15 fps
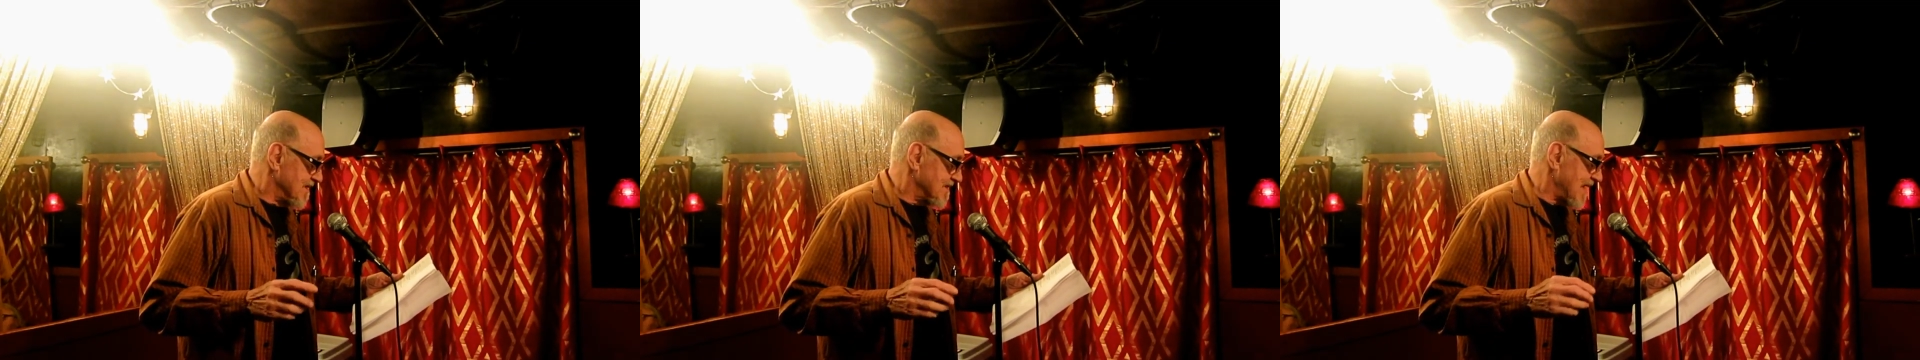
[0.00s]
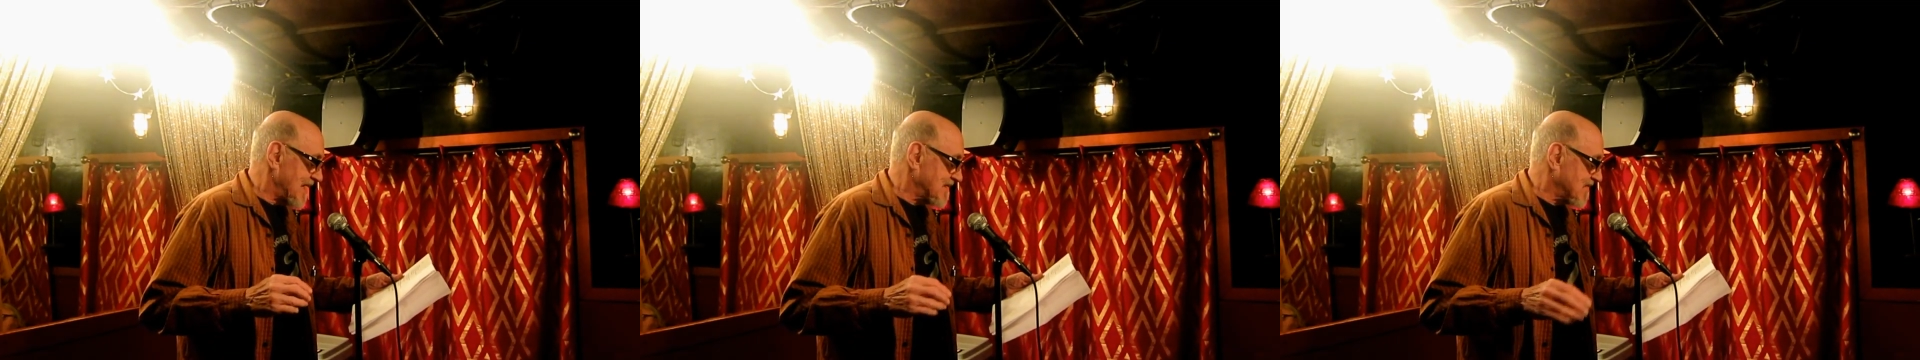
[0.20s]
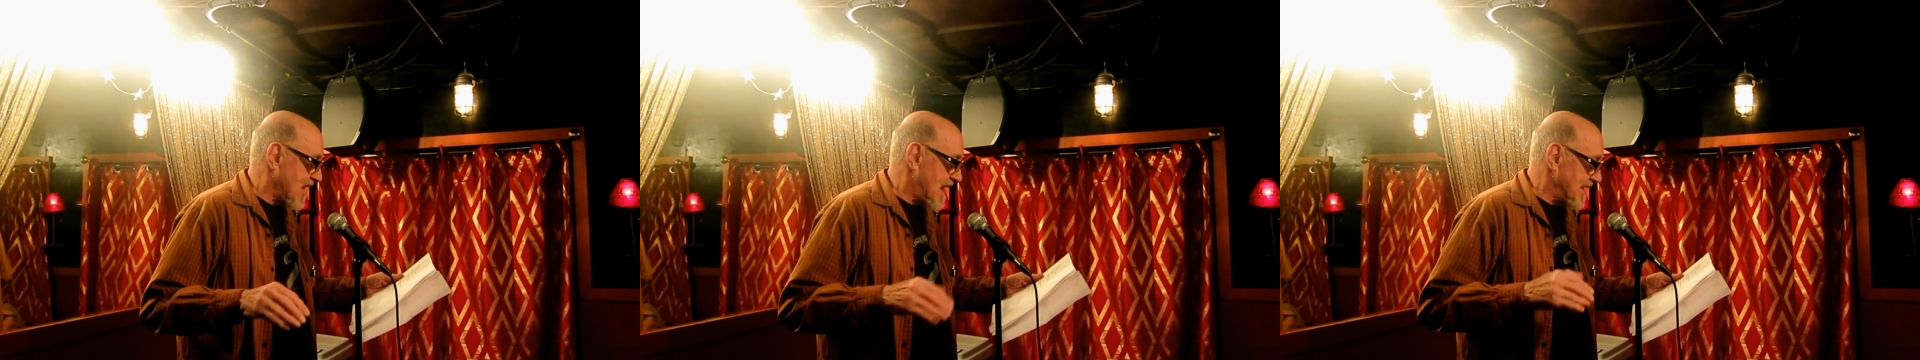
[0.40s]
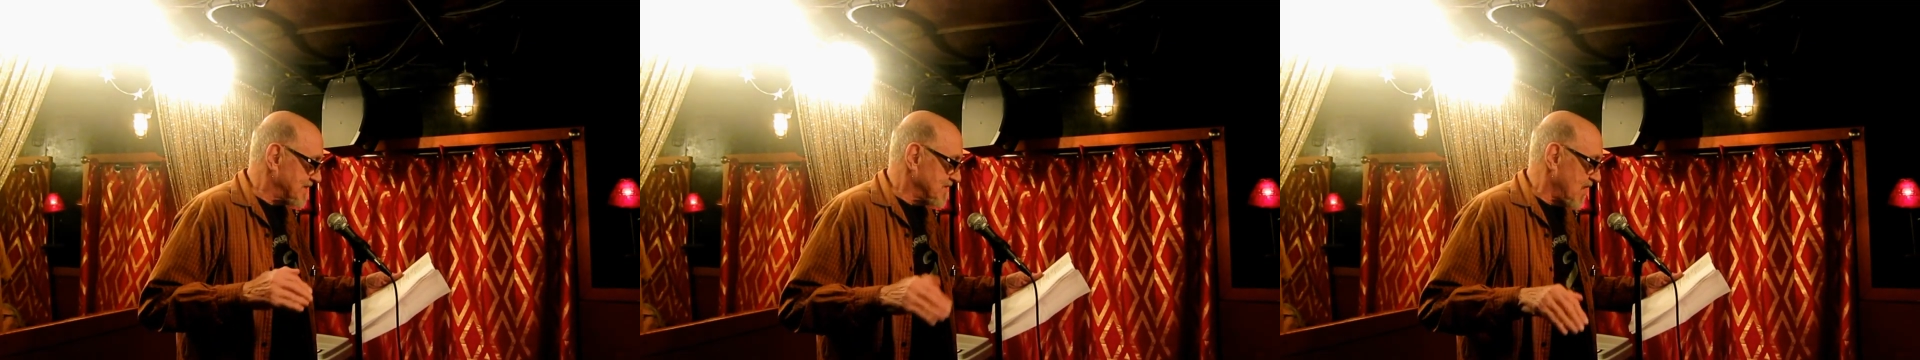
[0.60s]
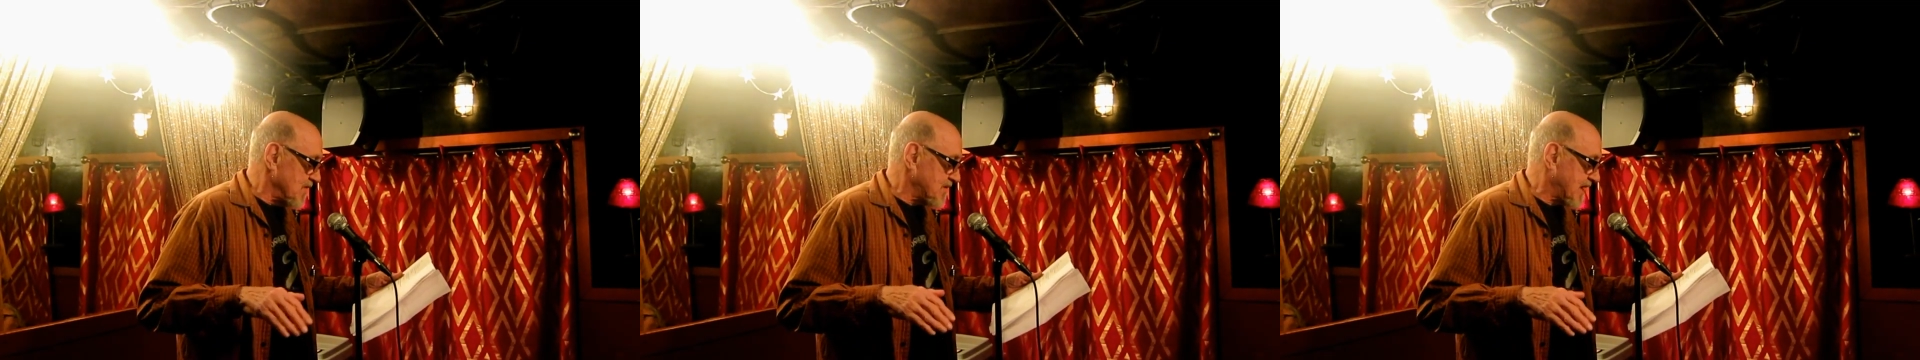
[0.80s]
Thank God,
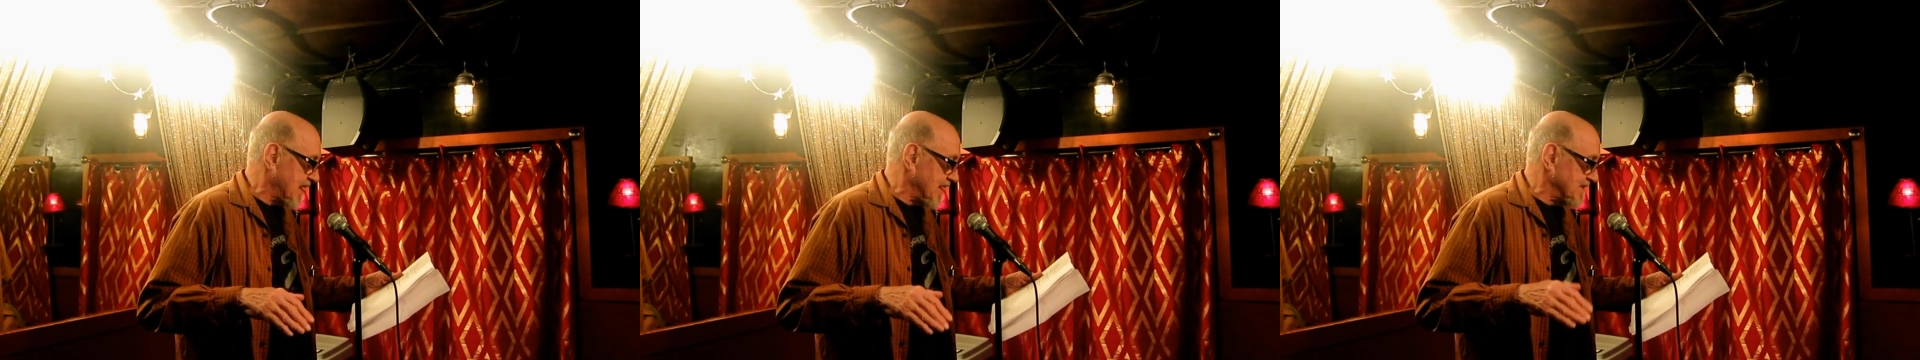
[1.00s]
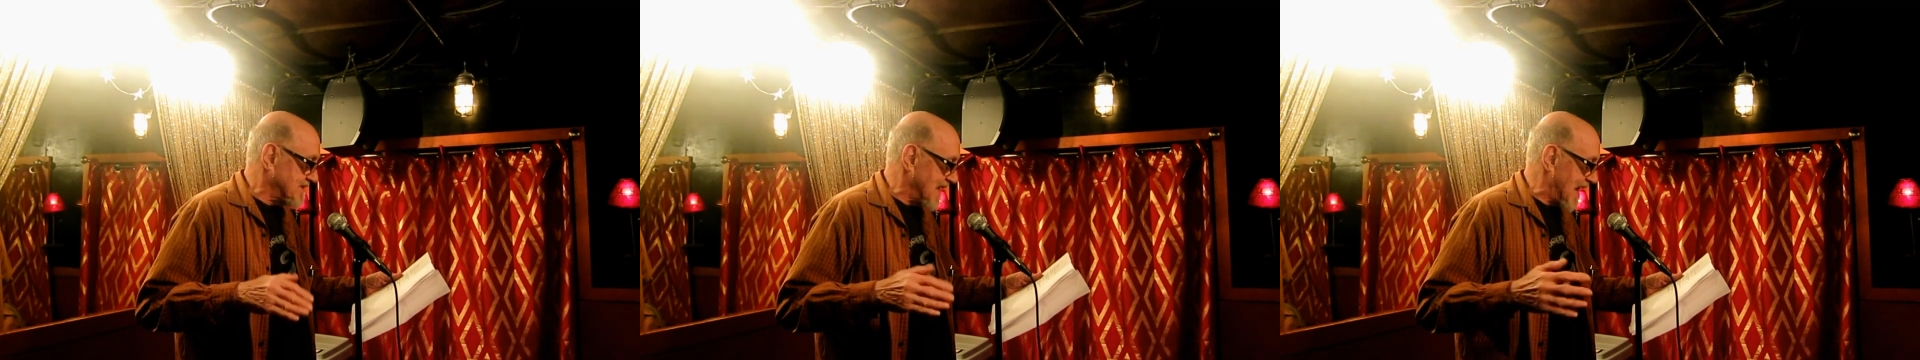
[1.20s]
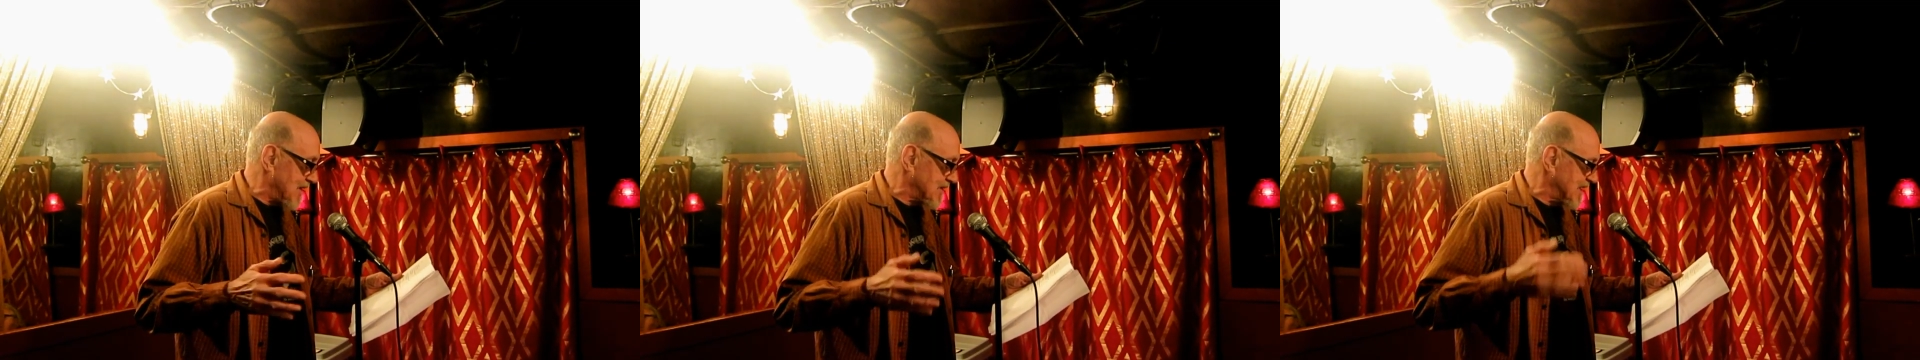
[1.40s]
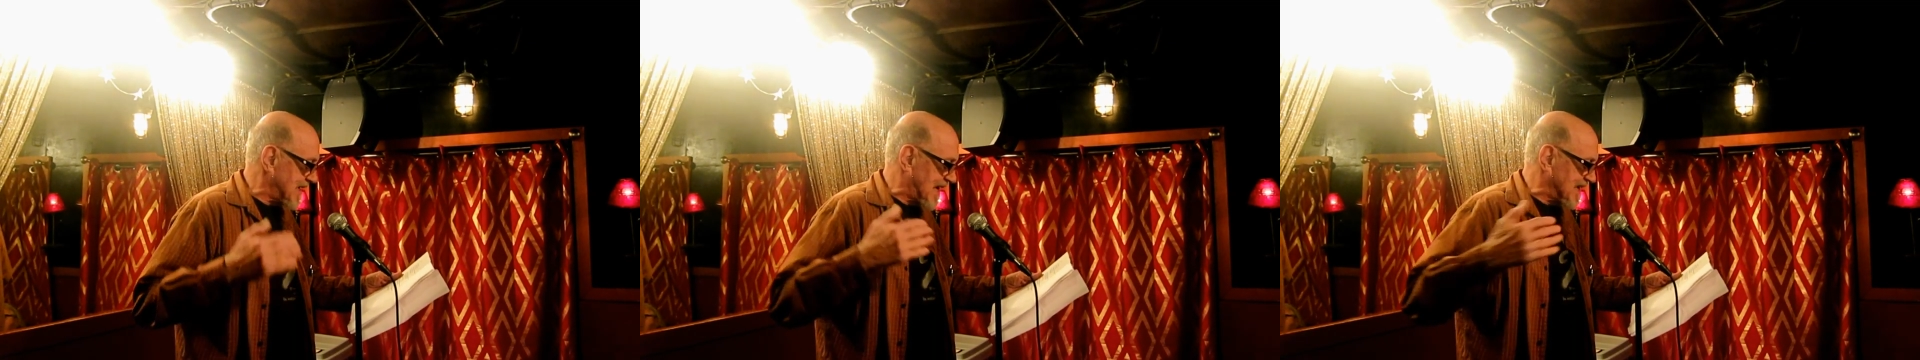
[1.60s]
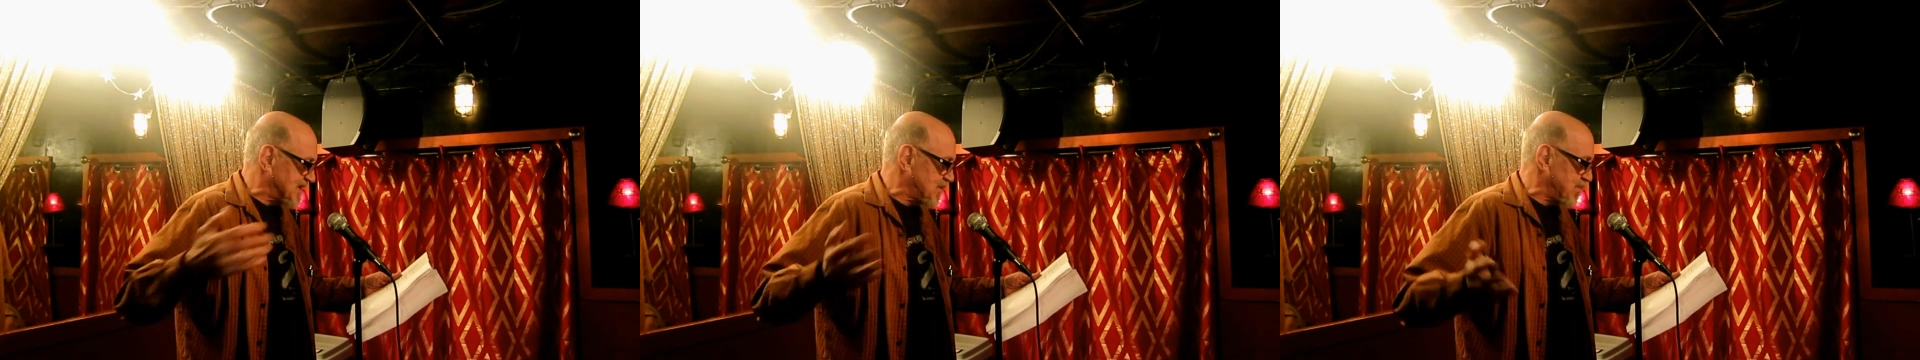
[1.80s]
no kids. How could
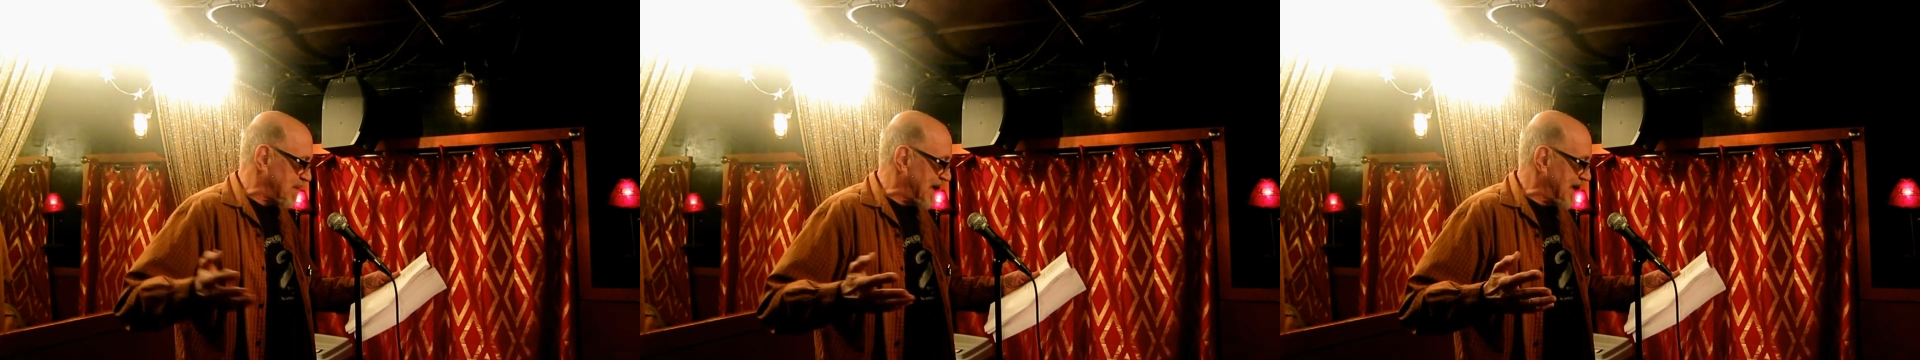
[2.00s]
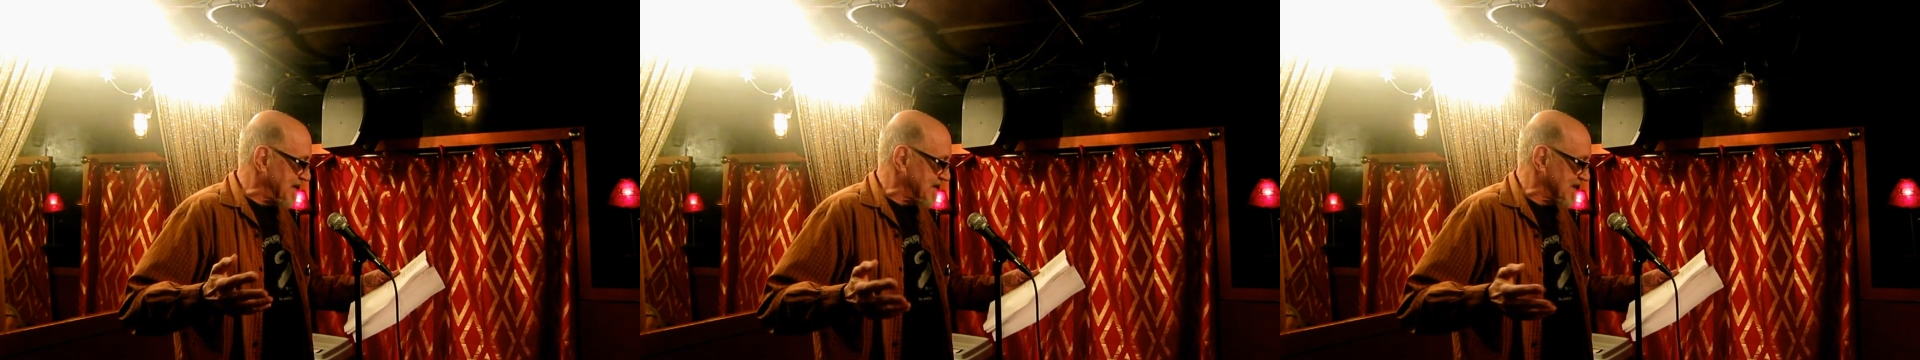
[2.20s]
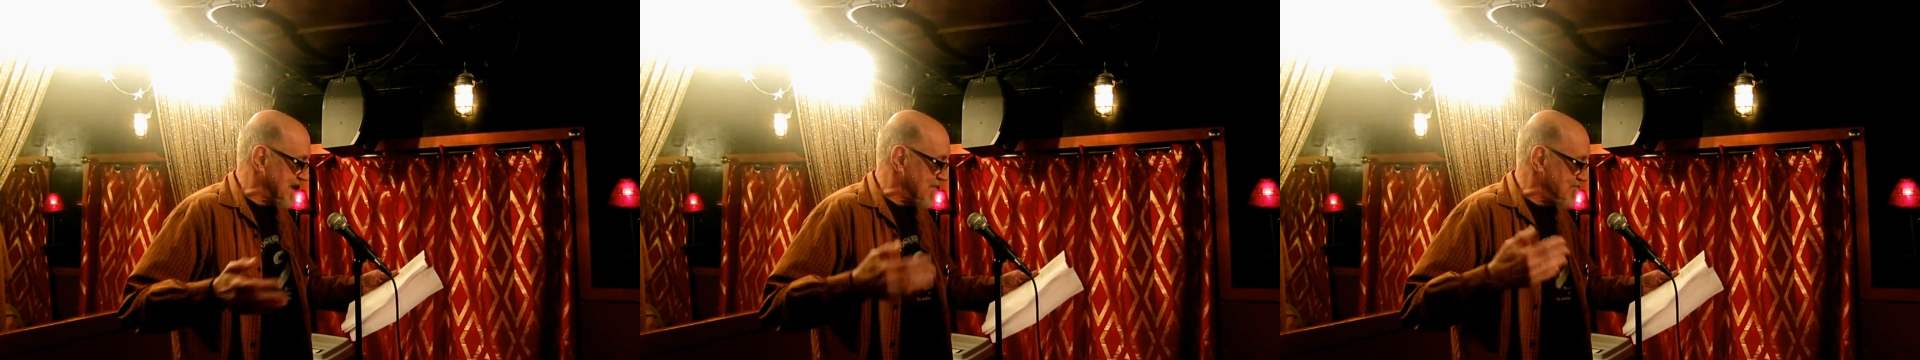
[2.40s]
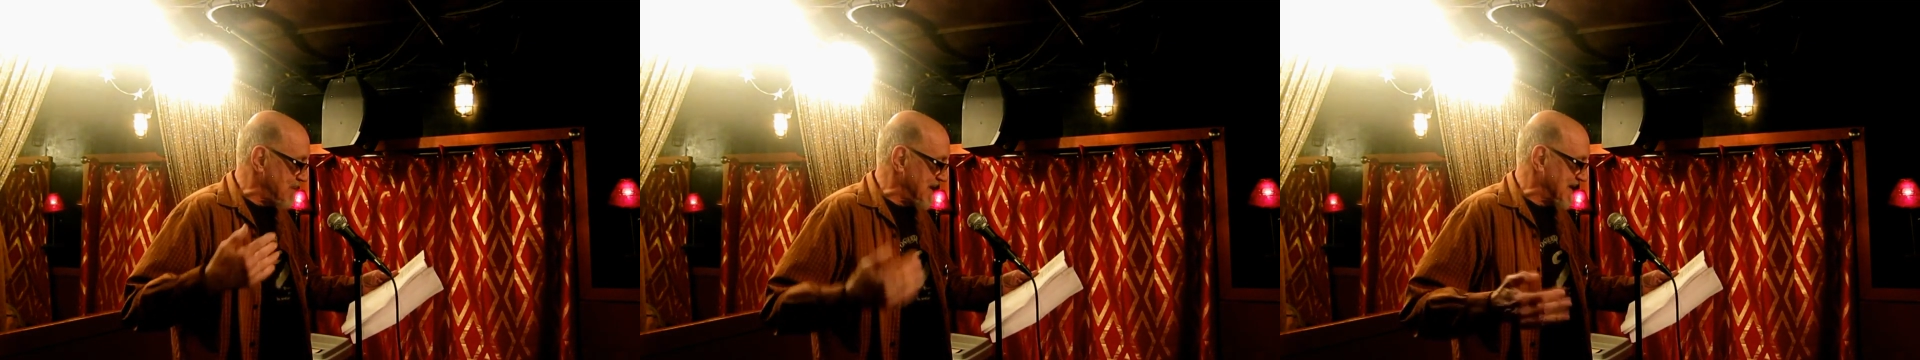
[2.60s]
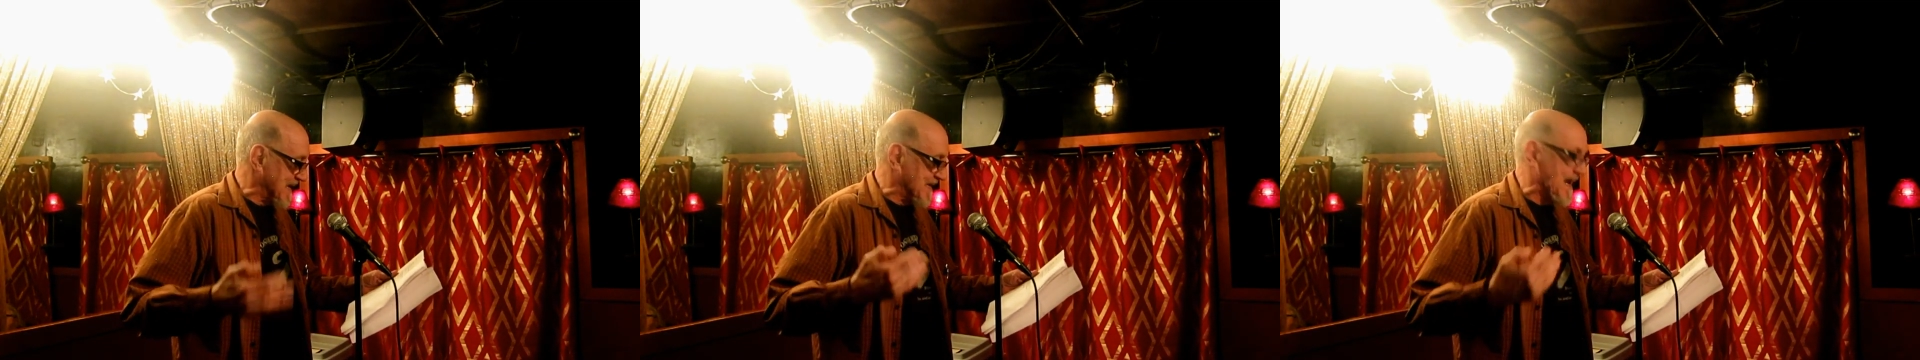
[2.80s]
I explain to them being in